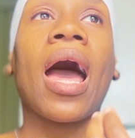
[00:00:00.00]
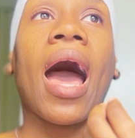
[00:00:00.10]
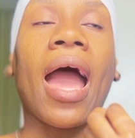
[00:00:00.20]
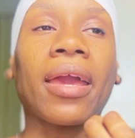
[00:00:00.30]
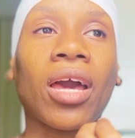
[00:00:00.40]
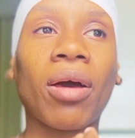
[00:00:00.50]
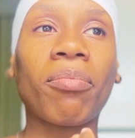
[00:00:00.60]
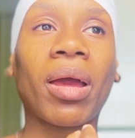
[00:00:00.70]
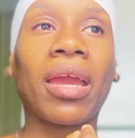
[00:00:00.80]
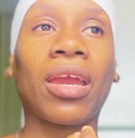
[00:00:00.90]
I cut
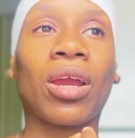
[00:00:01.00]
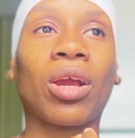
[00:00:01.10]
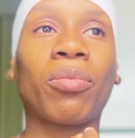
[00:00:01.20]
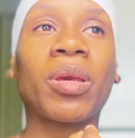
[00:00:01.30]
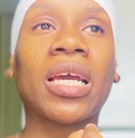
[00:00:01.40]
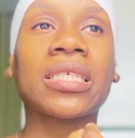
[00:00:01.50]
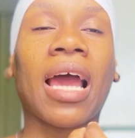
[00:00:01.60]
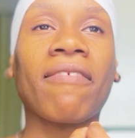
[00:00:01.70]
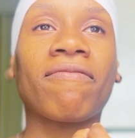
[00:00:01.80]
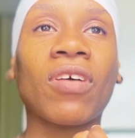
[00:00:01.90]
my hair because
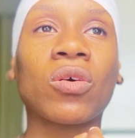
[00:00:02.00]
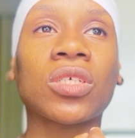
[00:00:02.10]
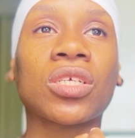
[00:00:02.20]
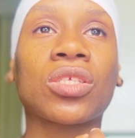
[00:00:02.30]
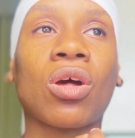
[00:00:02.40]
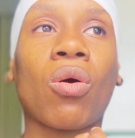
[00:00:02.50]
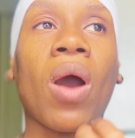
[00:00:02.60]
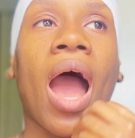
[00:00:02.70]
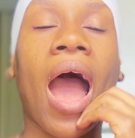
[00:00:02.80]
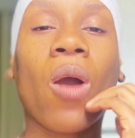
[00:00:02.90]
I felt as though
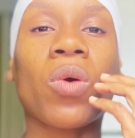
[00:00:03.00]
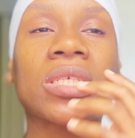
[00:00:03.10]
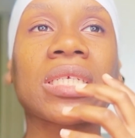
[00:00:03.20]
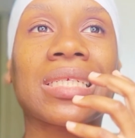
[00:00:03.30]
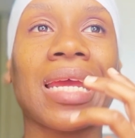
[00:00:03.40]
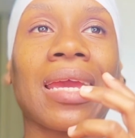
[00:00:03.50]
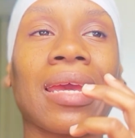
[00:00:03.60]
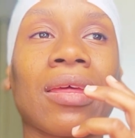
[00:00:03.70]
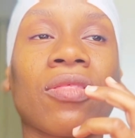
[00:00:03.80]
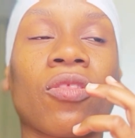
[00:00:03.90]
I wasn't
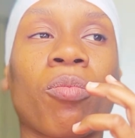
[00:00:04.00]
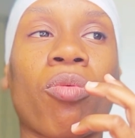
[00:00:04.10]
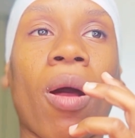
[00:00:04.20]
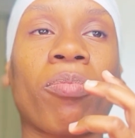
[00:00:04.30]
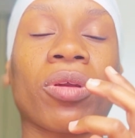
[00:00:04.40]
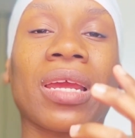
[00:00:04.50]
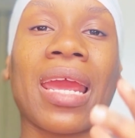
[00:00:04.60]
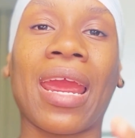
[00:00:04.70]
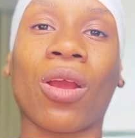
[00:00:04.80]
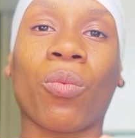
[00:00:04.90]
taking the proper
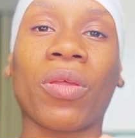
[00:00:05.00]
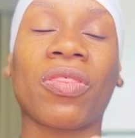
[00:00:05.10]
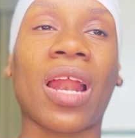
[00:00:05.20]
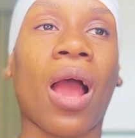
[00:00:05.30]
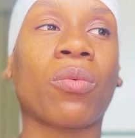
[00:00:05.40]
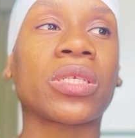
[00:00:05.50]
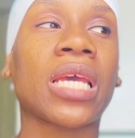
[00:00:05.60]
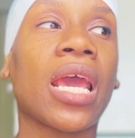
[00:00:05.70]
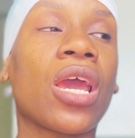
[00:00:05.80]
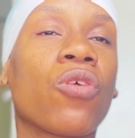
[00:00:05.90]
care with it. I was
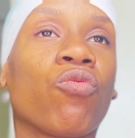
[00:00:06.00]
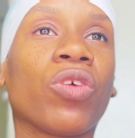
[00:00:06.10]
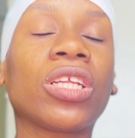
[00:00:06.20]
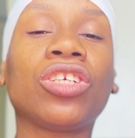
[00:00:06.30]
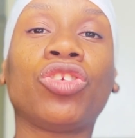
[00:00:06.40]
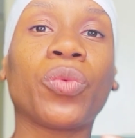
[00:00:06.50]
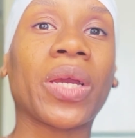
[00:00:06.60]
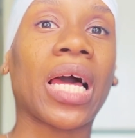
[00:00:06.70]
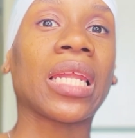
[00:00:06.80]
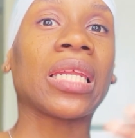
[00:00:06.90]
really
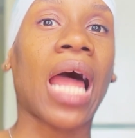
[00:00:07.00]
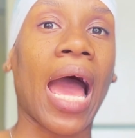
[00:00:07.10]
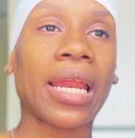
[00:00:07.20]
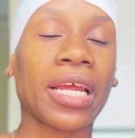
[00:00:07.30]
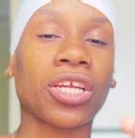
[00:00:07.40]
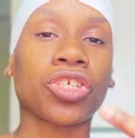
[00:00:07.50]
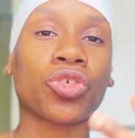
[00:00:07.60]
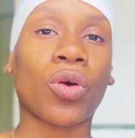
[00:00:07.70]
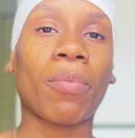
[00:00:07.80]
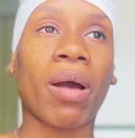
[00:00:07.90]
doing a lot in a
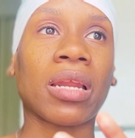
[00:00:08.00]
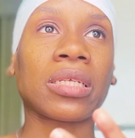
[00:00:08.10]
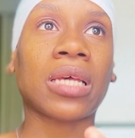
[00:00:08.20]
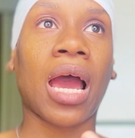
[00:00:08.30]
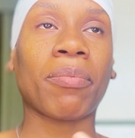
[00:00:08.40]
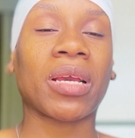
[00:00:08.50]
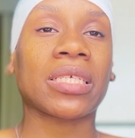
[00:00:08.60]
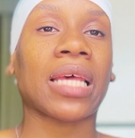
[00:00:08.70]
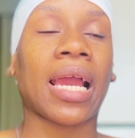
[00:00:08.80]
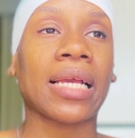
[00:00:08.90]
short amount of time
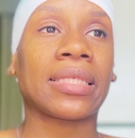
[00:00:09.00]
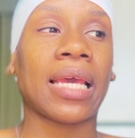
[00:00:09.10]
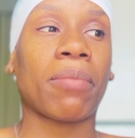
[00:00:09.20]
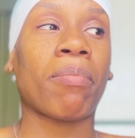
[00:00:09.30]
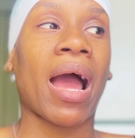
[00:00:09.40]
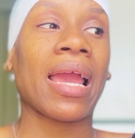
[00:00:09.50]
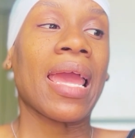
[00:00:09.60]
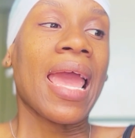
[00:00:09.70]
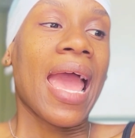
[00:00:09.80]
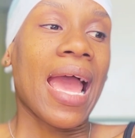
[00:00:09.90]
because, like I said, my
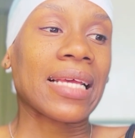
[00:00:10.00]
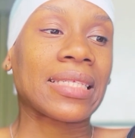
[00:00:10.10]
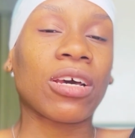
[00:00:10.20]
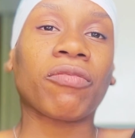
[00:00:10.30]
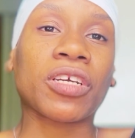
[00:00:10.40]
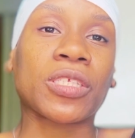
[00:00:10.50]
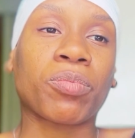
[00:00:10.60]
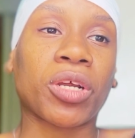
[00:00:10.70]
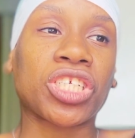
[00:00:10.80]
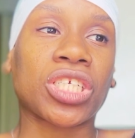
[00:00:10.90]

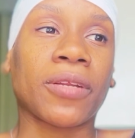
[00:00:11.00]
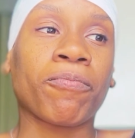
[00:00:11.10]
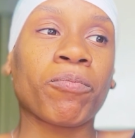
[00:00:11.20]
self-expression